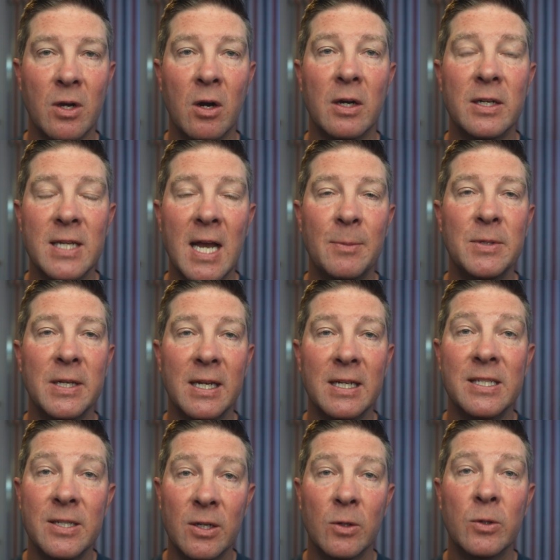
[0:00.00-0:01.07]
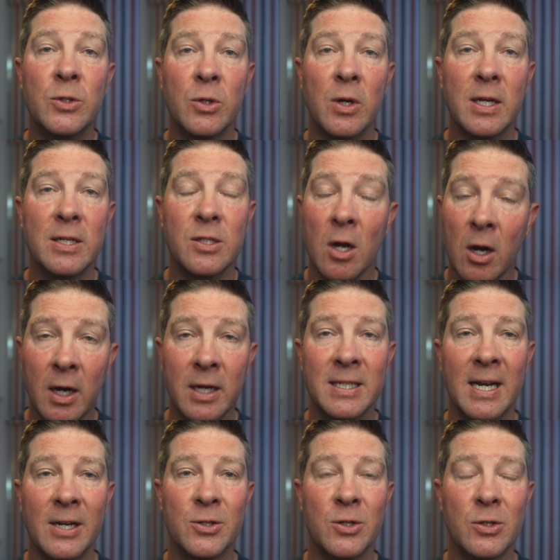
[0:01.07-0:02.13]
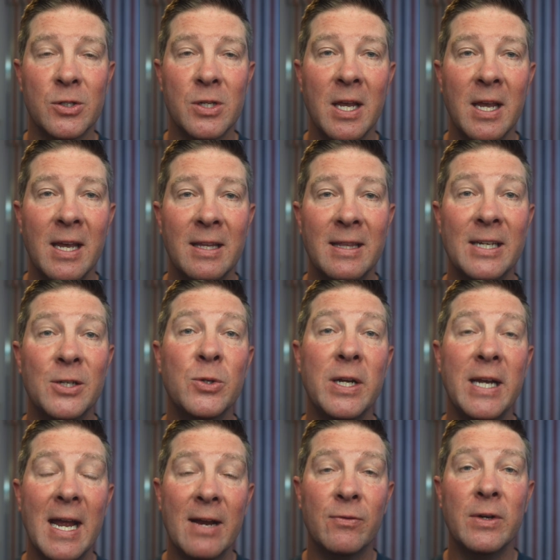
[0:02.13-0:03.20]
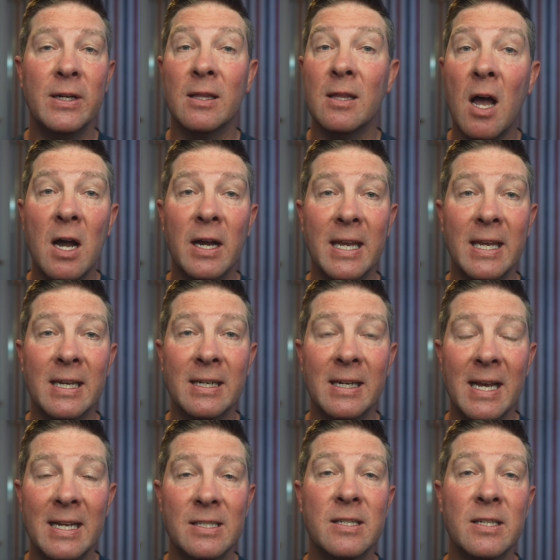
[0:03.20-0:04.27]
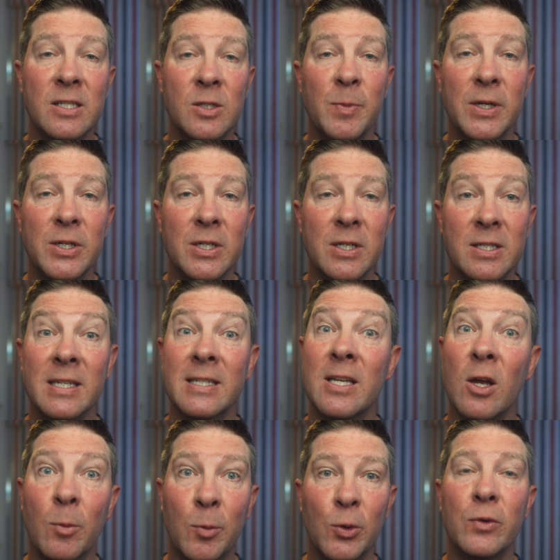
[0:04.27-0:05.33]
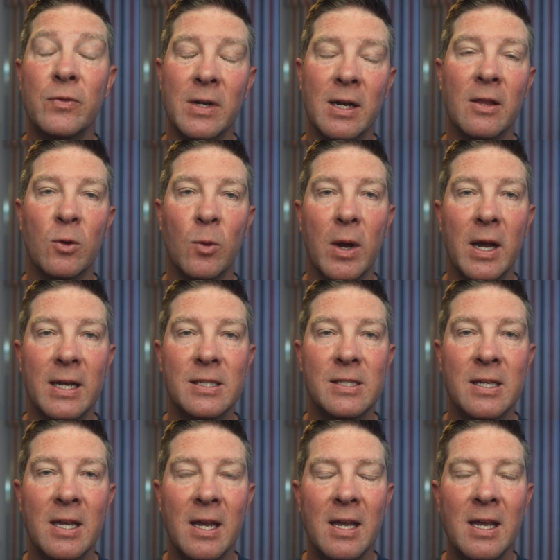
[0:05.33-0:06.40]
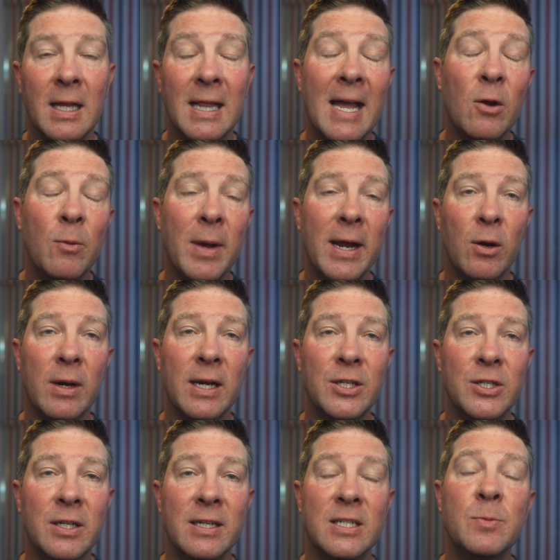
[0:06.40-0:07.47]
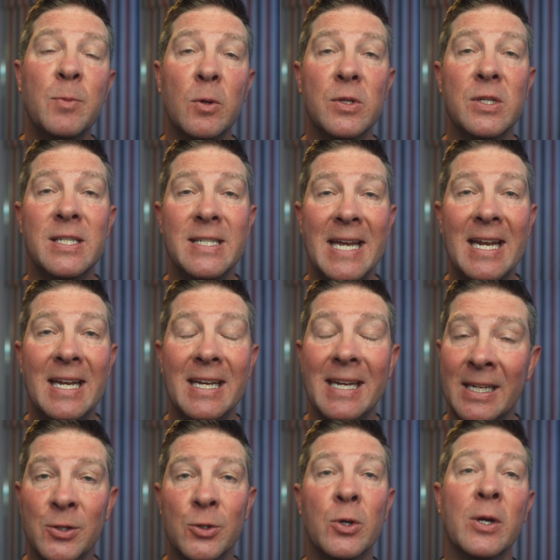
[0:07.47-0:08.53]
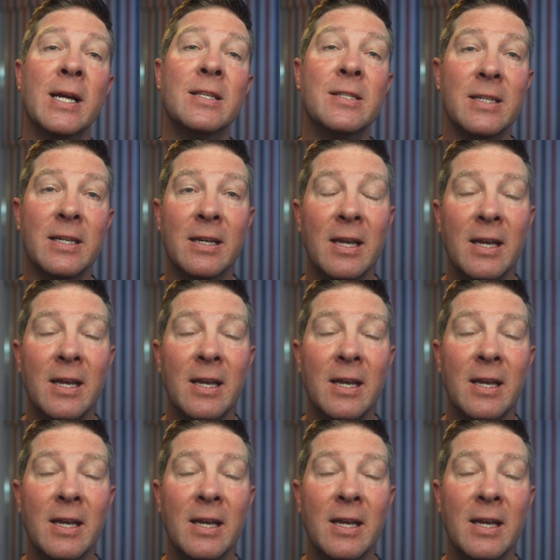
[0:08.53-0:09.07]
are adopting zero-trust architectures that treat every login as suspicious until proven otherwise. Cloud migration exposes data in transit,